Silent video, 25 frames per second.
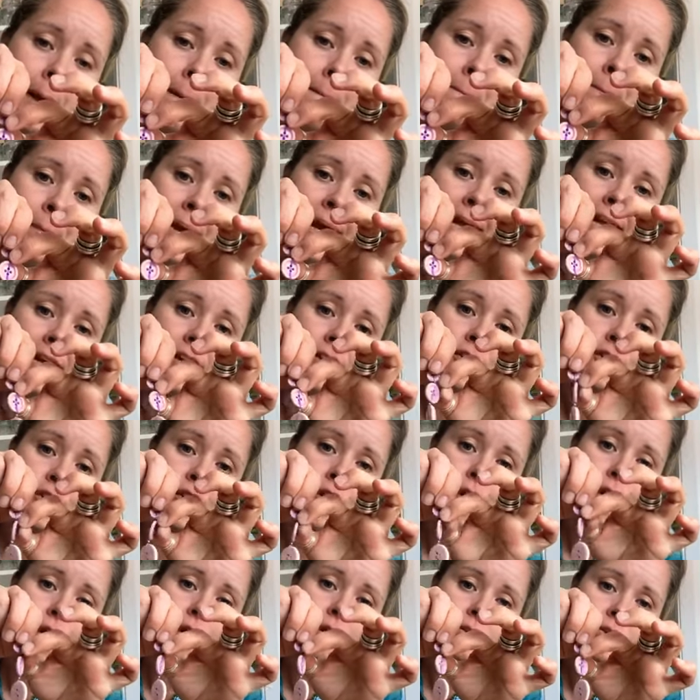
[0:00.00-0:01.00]
Make a
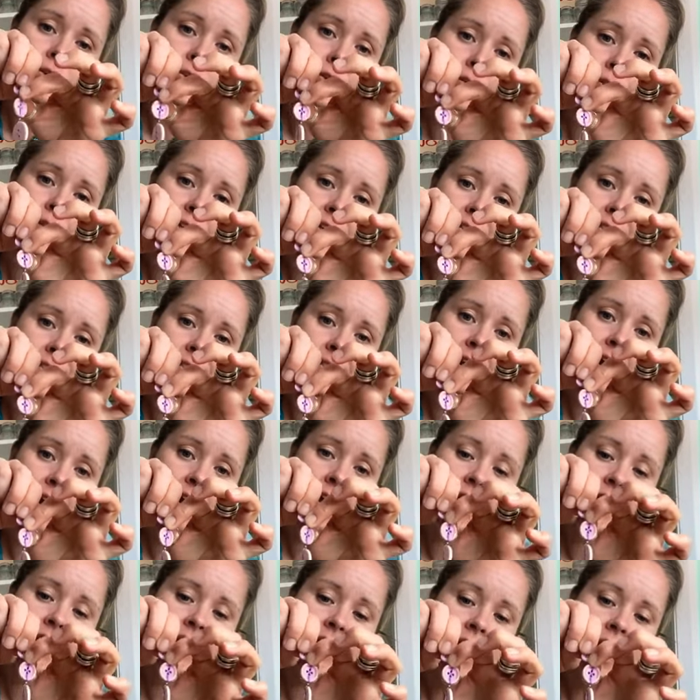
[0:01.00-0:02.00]
knot on this
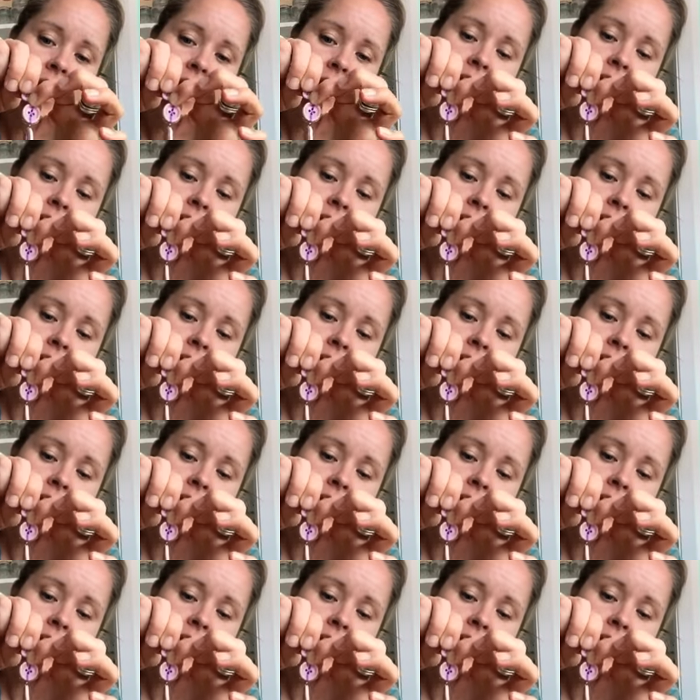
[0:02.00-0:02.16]
side,